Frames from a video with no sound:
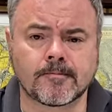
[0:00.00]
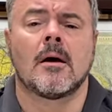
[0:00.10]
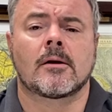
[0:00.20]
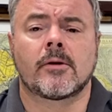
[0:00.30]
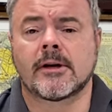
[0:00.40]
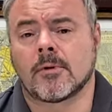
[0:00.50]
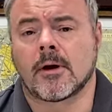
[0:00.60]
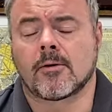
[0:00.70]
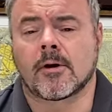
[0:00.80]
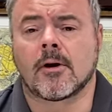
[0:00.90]
And Credit
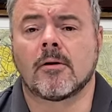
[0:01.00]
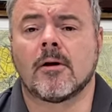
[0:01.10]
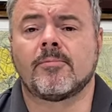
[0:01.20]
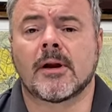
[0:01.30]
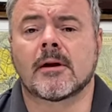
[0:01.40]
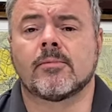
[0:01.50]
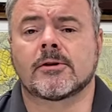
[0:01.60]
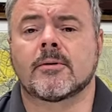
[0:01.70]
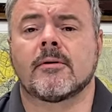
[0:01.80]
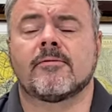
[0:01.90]
Agricole had been able
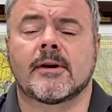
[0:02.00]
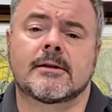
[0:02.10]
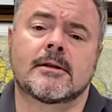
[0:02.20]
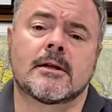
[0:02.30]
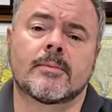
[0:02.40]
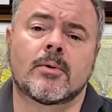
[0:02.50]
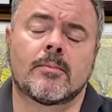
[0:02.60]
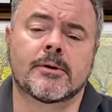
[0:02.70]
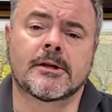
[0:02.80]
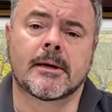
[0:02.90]
to invest in the
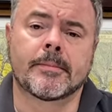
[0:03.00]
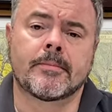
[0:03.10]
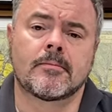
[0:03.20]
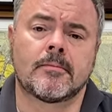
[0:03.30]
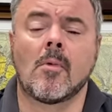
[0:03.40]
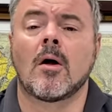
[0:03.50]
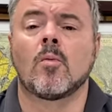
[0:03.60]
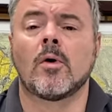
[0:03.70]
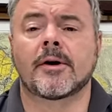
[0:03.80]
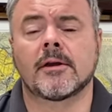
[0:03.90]
property.
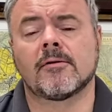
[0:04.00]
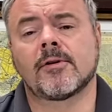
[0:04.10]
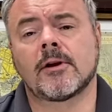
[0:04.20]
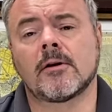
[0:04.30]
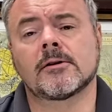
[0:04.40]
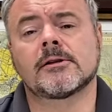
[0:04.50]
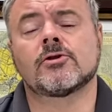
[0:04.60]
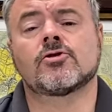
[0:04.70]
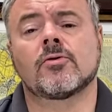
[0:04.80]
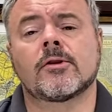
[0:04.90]
Work in the vineyards
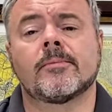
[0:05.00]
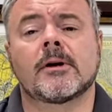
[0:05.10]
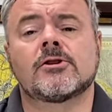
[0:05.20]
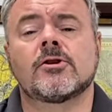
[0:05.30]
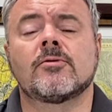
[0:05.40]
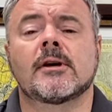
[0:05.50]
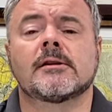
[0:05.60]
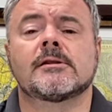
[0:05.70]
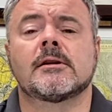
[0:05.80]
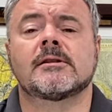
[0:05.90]
ensured that by
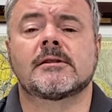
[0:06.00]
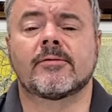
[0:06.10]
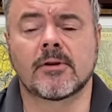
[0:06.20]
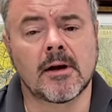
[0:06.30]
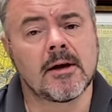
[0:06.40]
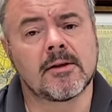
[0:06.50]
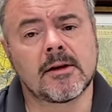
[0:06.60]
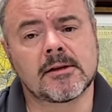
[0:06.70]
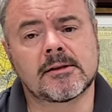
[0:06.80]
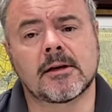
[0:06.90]
2007 the
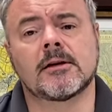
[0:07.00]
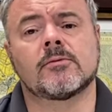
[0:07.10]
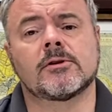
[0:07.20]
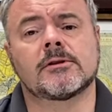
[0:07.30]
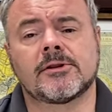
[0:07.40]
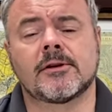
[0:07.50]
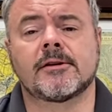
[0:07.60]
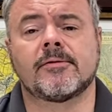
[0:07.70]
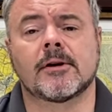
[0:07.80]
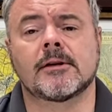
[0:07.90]
estate was
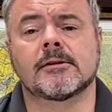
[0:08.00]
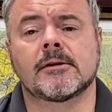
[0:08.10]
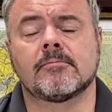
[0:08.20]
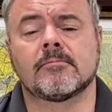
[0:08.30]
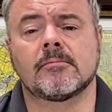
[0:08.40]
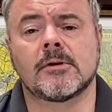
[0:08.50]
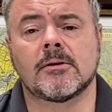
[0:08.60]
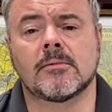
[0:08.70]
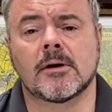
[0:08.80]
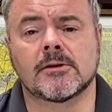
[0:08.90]
certified as,
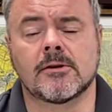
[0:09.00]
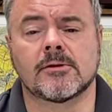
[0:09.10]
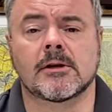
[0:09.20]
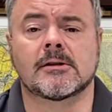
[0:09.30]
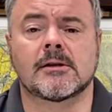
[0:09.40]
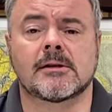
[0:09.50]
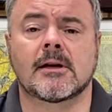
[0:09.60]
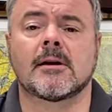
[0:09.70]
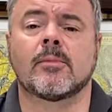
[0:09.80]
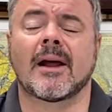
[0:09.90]
as using
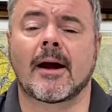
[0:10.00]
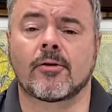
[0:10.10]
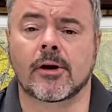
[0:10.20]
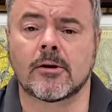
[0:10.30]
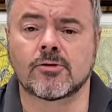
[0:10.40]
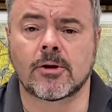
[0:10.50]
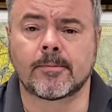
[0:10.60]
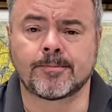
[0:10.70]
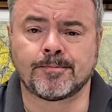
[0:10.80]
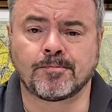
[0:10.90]
sustainable agriculture.
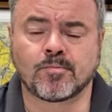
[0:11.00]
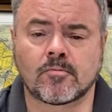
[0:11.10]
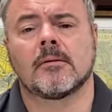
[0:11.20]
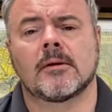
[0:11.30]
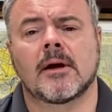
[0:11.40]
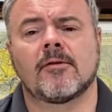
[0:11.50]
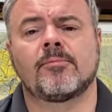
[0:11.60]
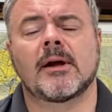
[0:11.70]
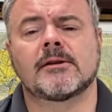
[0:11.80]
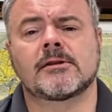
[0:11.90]
And they have
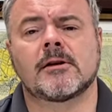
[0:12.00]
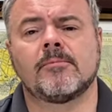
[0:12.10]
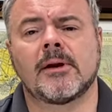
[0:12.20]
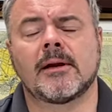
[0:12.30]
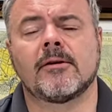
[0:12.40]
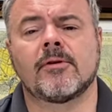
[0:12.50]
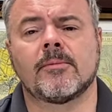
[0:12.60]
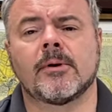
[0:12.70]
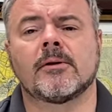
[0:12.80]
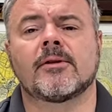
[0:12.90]
plans to completely
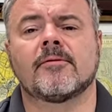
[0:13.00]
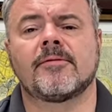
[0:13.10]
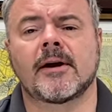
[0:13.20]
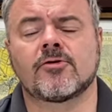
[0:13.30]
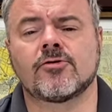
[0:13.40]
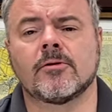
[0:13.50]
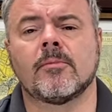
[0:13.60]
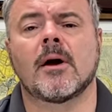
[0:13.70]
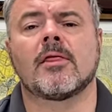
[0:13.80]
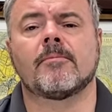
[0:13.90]
rebuild the vat room
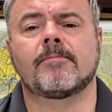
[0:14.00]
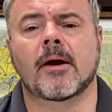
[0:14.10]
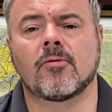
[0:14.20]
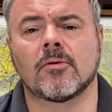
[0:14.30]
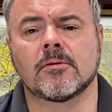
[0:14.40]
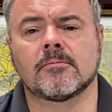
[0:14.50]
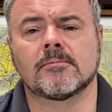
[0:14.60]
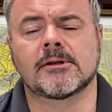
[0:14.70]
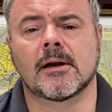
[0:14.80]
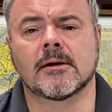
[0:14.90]
and the barrel
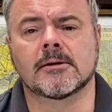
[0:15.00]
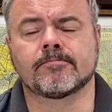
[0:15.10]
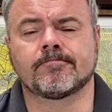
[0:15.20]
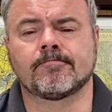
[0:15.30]
cellars.